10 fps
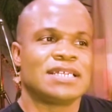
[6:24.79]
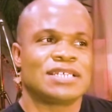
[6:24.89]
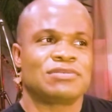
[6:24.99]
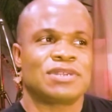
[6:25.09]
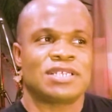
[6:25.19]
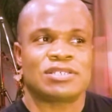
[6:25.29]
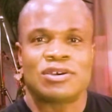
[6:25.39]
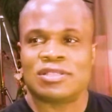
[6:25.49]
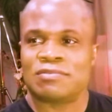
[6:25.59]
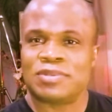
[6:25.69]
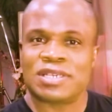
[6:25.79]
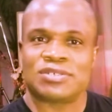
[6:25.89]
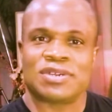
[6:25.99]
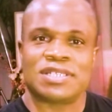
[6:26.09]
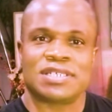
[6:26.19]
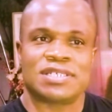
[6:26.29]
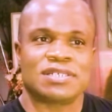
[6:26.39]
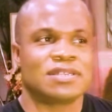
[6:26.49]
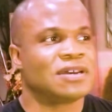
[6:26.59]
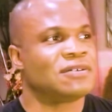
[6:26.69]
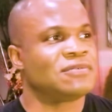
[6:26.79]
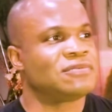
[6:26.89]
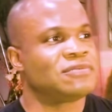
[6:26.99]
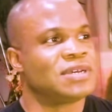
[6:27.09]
that's when I saw the big transition of